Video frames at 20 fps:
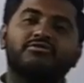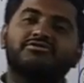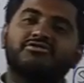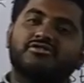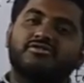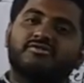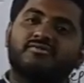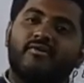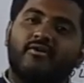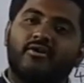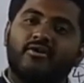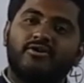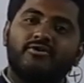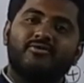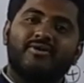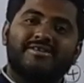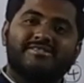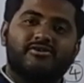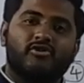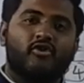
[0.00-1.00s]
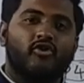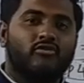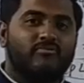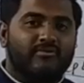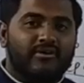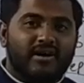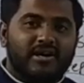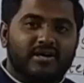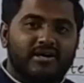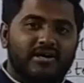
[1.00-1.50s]
questions for you as a
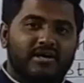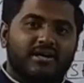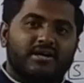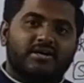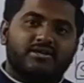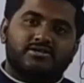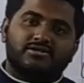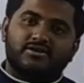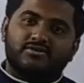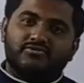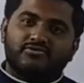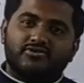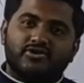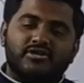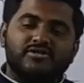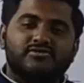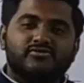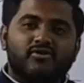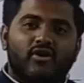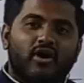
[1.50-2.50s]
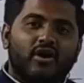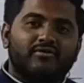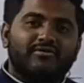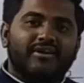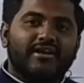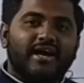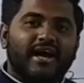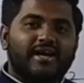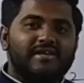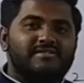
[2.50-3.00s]
homework. So you just solve
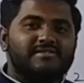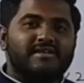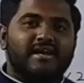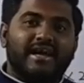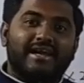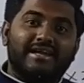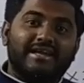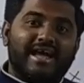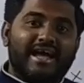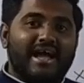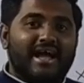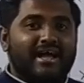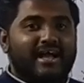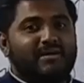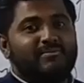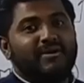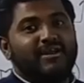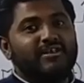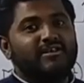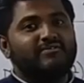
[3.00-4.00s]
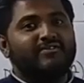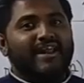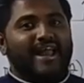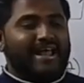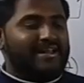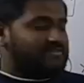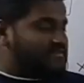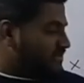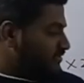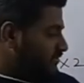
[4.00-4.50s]
it, guys, and comment your
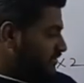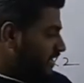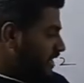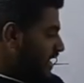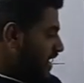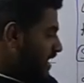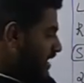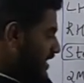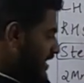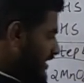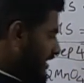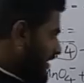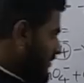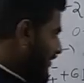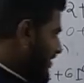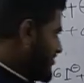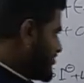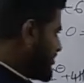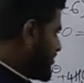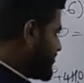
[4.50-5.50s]
answer on the comment